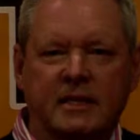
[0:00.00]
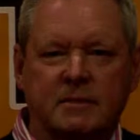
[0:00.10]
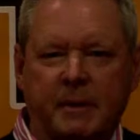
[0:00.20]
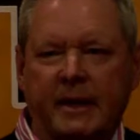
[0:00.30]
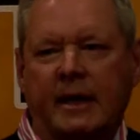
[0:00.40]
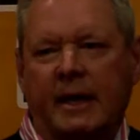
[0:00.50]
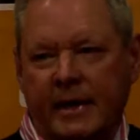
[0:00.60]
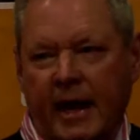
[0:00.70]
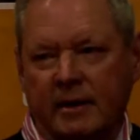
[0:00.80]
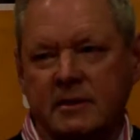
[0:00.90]
been
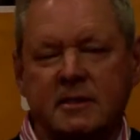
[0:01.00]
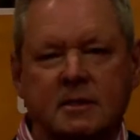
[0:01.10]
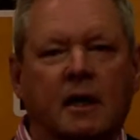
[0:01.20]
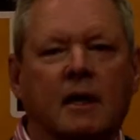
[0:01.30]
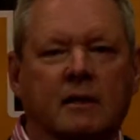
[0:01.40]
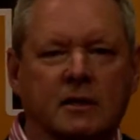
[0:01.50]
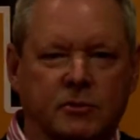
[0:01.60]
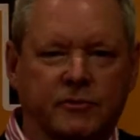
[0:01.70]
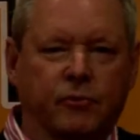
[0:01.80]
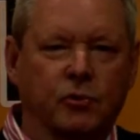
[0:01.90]
announced. This
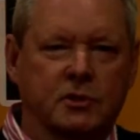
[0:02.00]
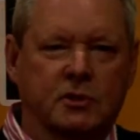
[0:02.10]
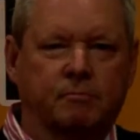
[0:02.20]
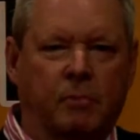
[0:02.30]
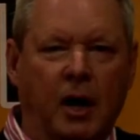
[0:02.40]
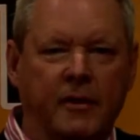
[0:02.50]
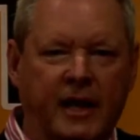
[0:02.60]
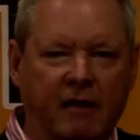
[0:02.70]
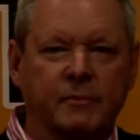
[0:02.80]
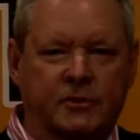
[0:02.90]
was forced by the
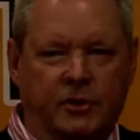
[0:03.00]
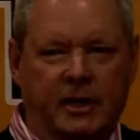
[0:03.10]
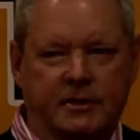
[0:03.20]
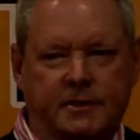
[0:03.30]
government on us.